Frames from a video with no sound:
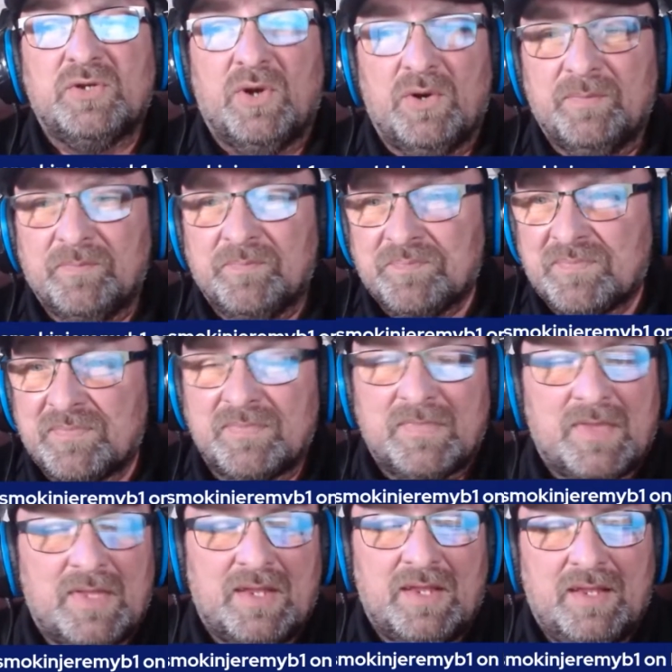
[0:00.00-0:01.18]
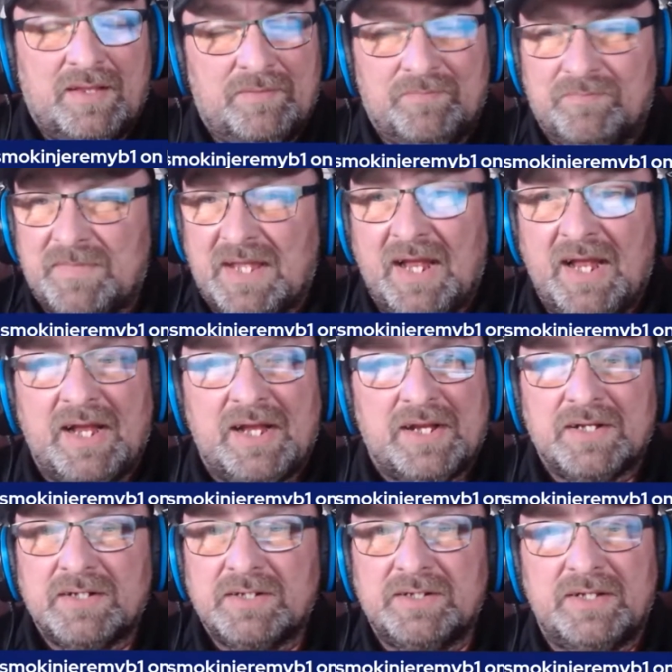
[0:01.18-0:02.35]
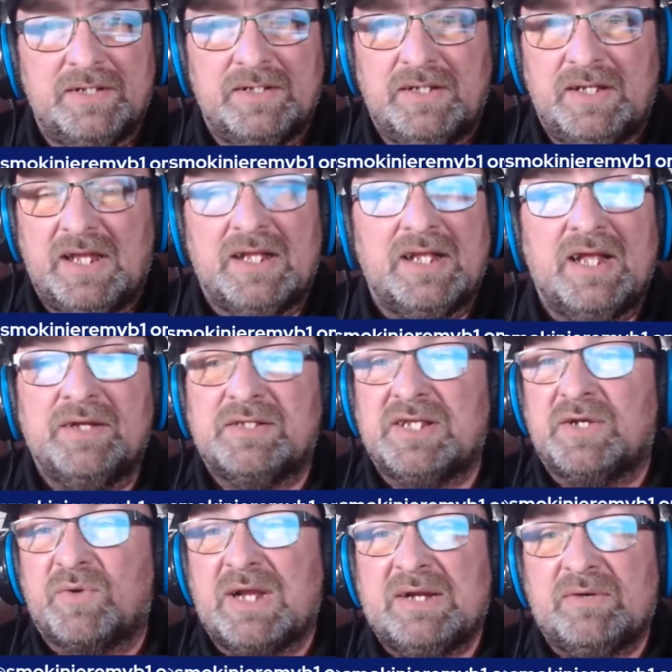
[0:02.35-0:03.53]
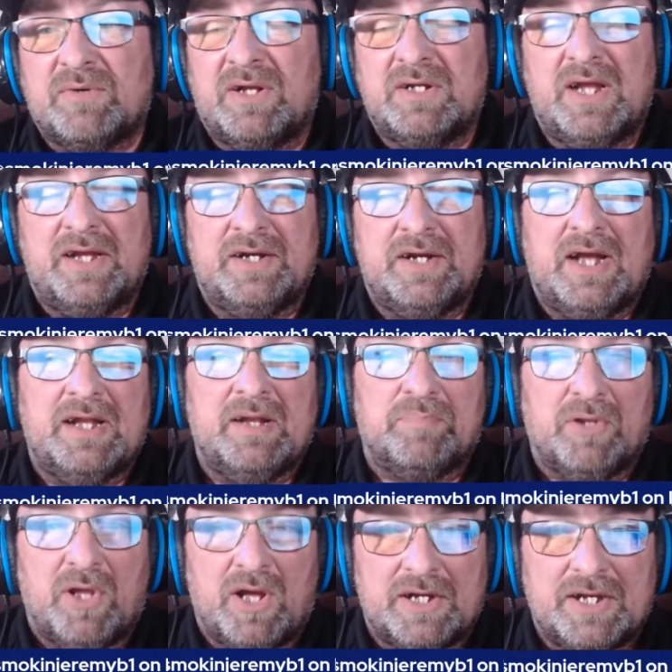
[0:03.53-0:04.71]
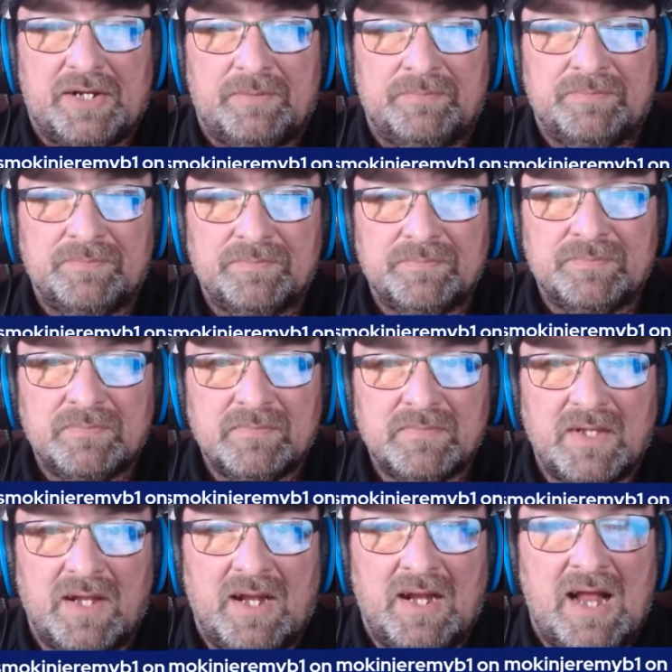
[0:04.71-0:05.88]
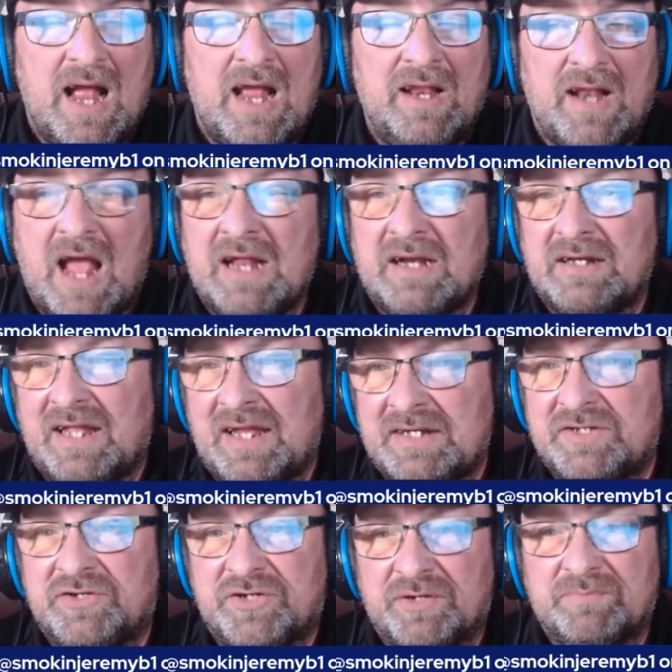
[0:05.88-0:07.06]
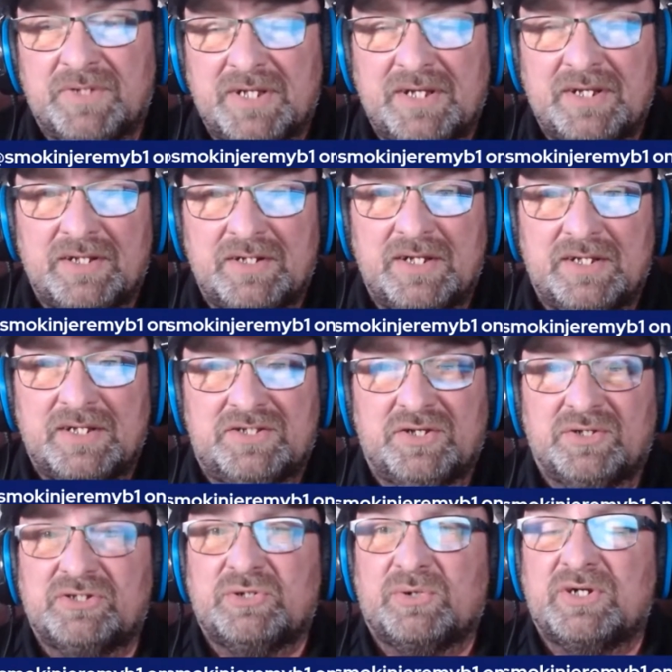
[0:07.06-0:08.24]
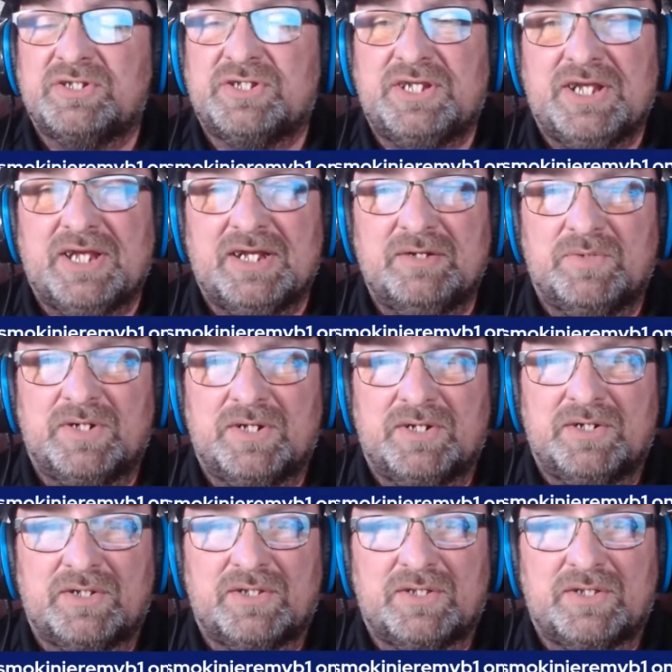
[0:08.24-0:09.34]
So, hey, it's a great run, and I applaud him. I liked Jim Leyland until towards the end when